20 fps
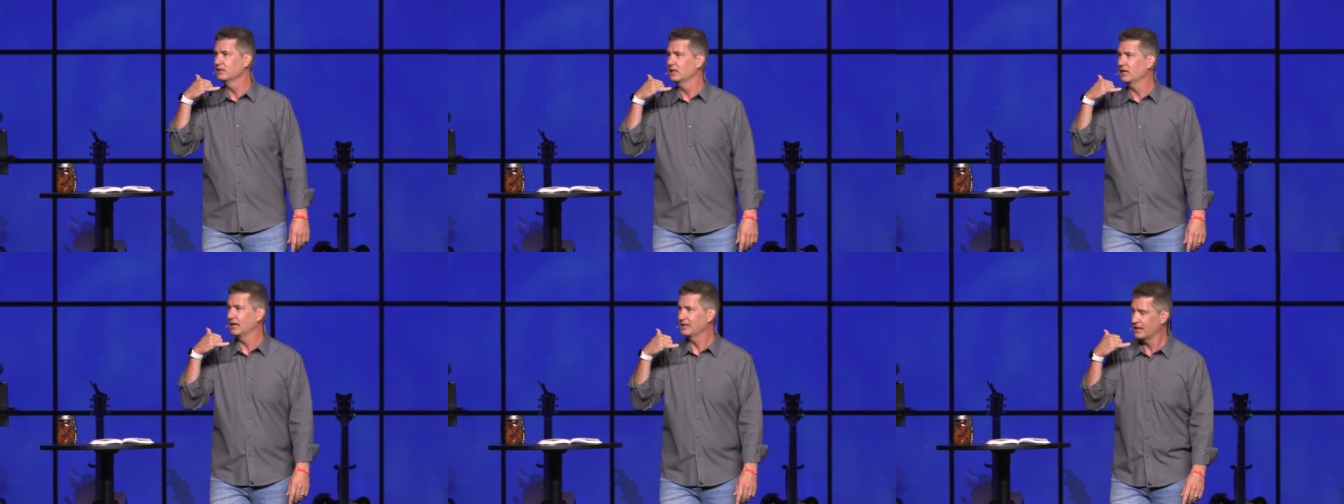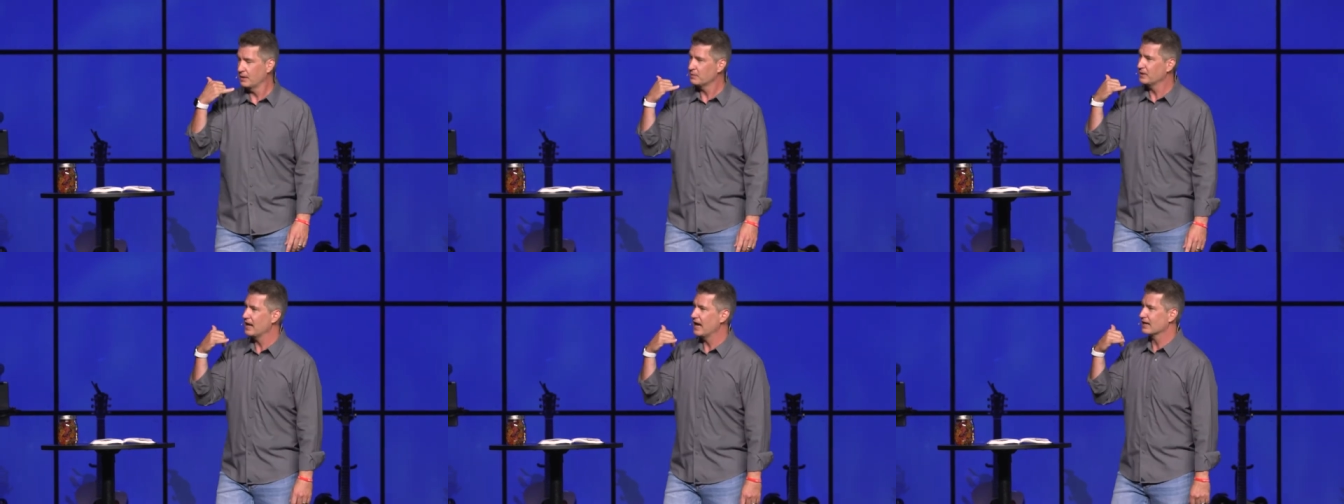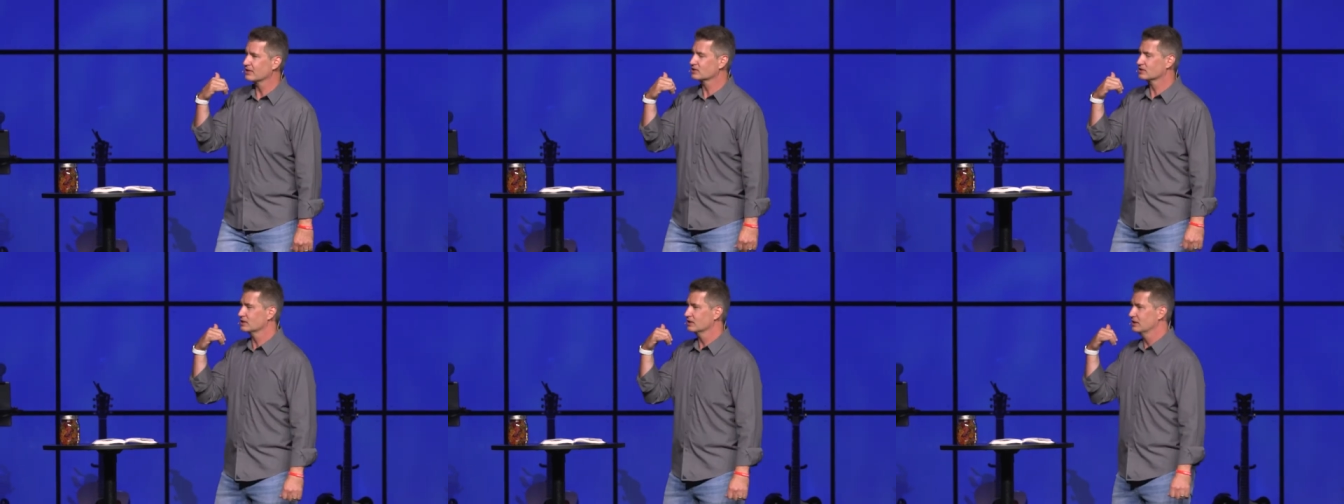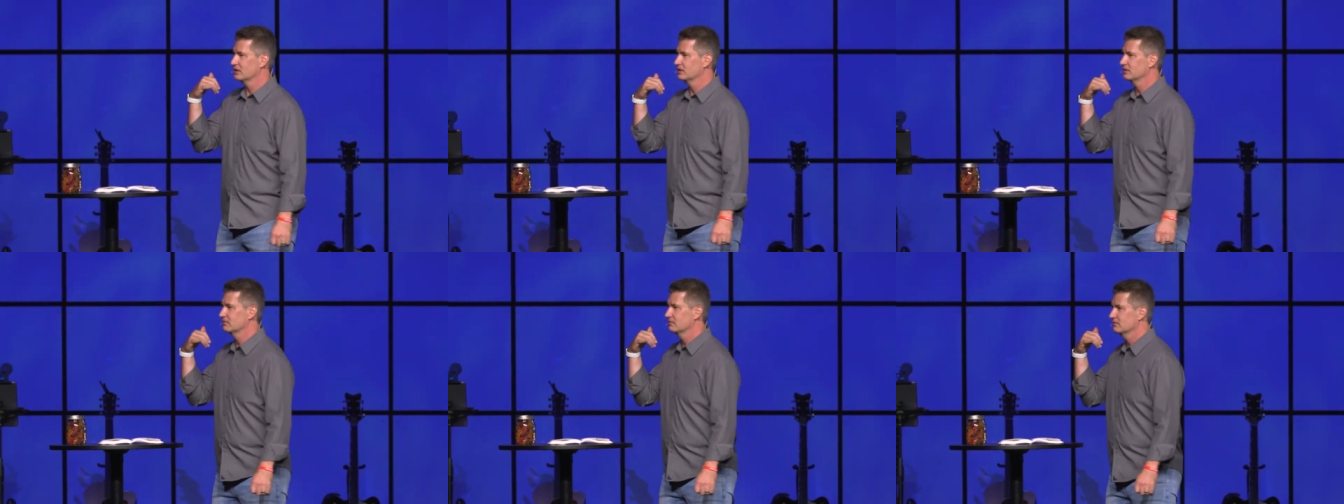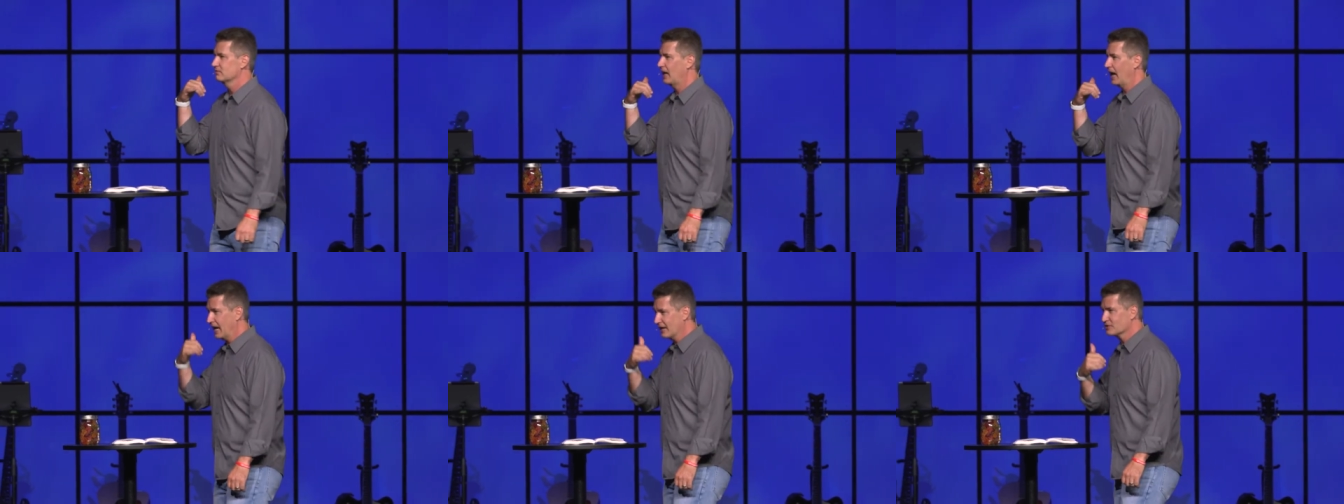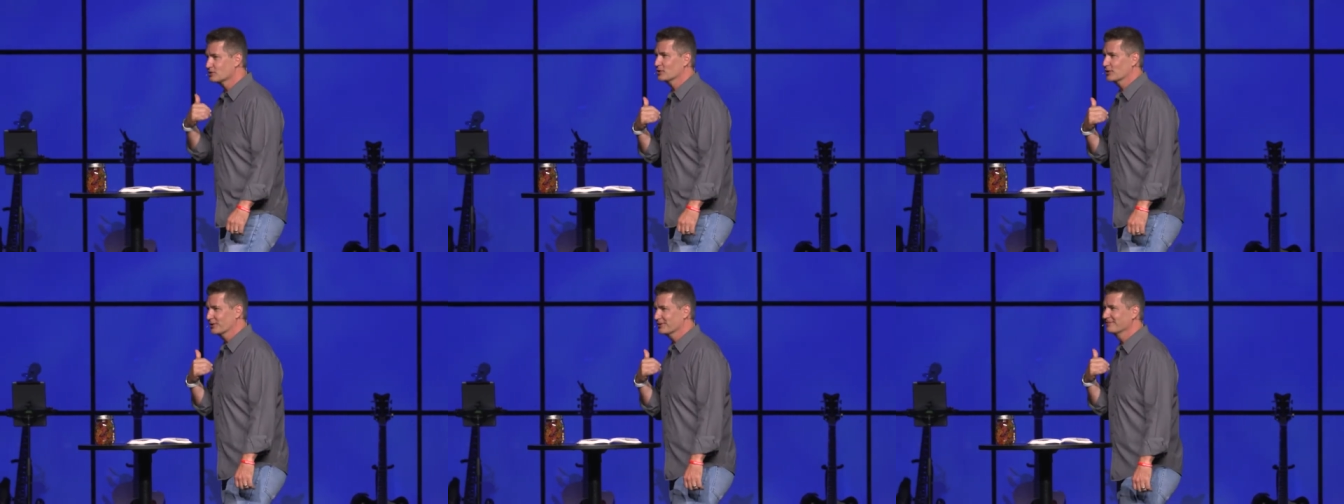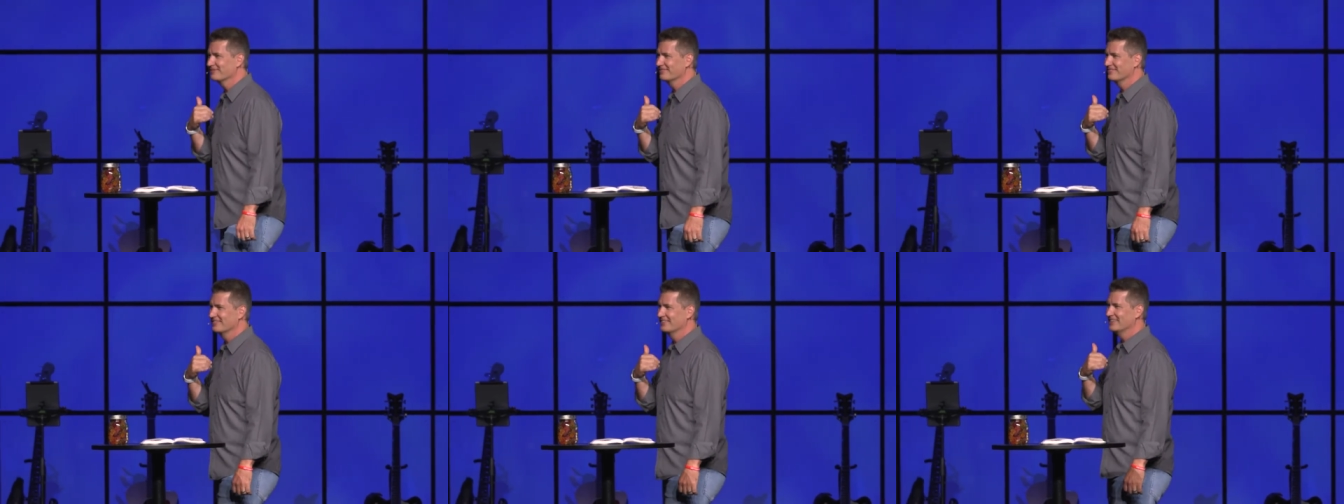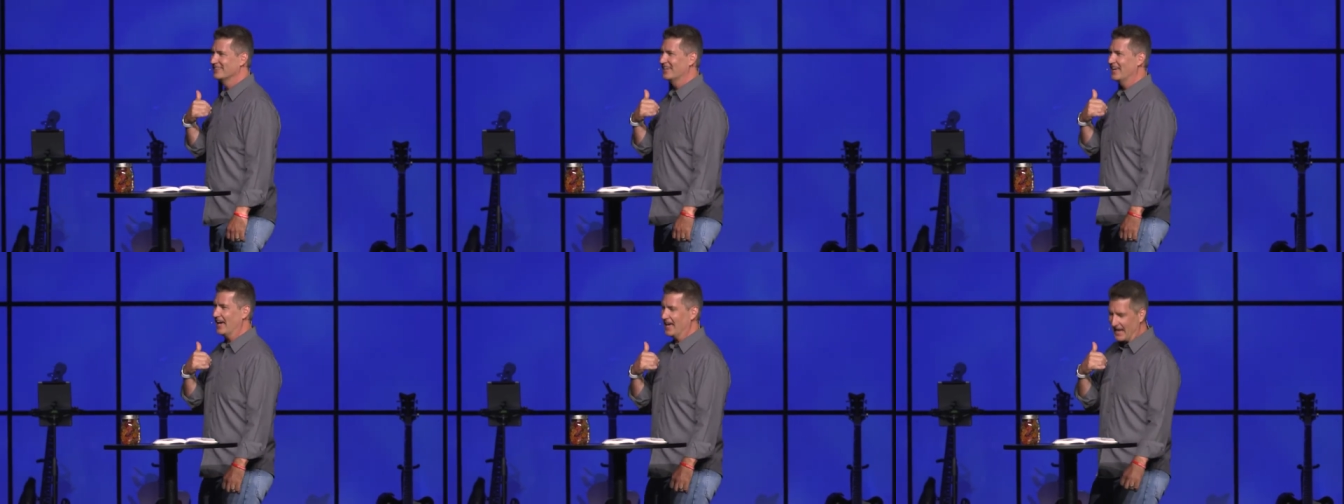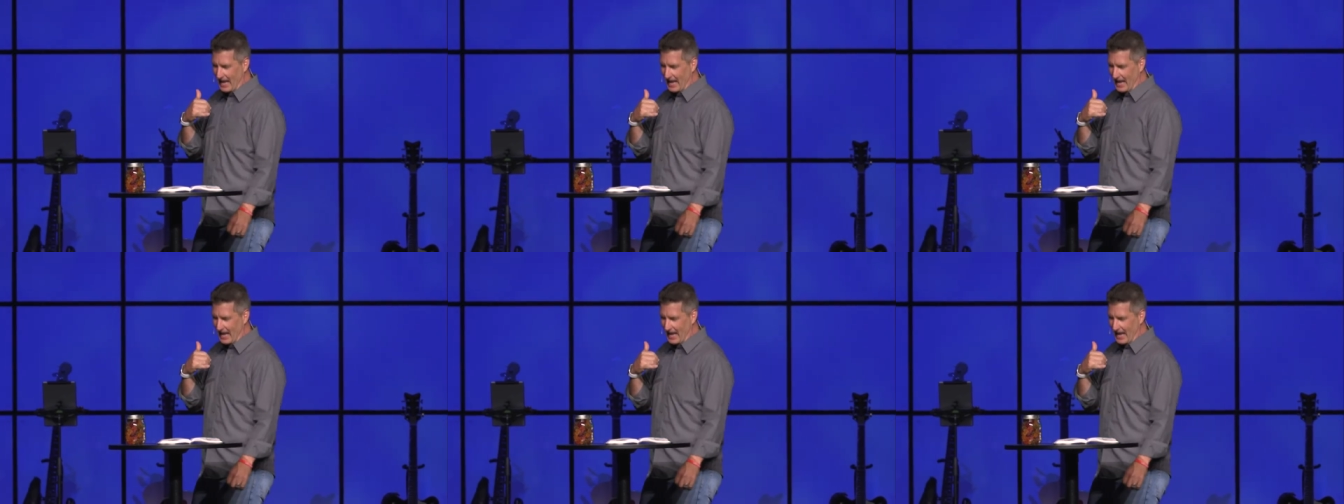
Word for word: And they would actually answer and